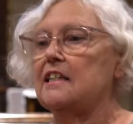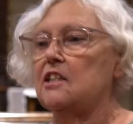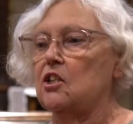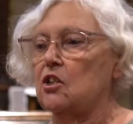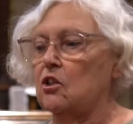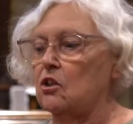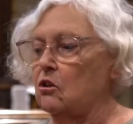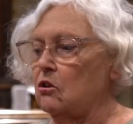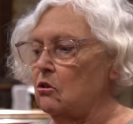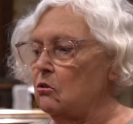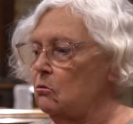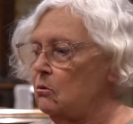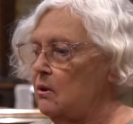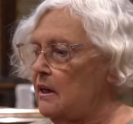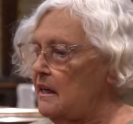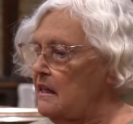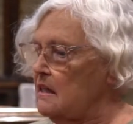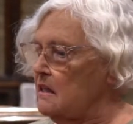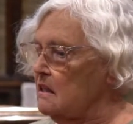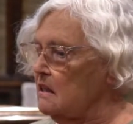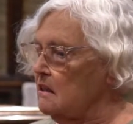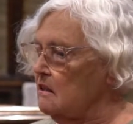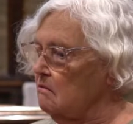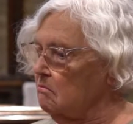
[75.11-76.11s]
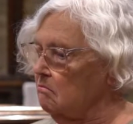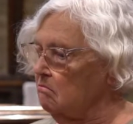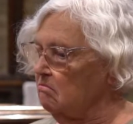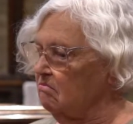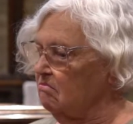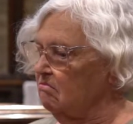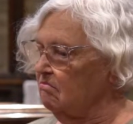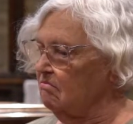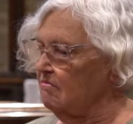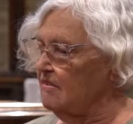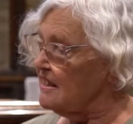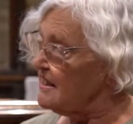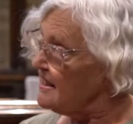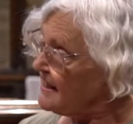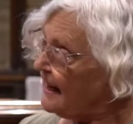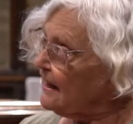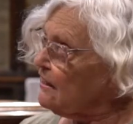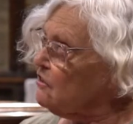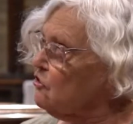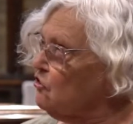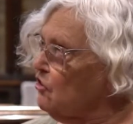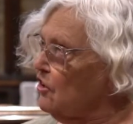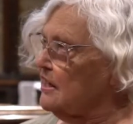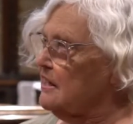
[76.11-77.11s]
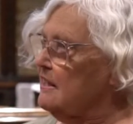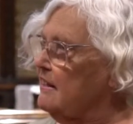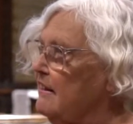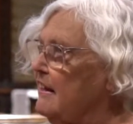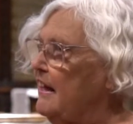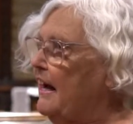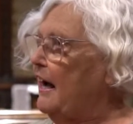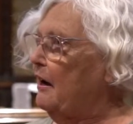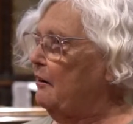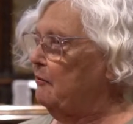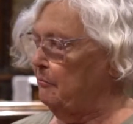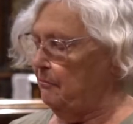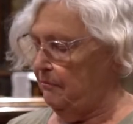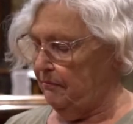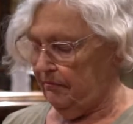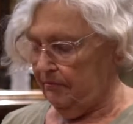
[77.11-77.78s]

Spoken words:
do is secondary to that.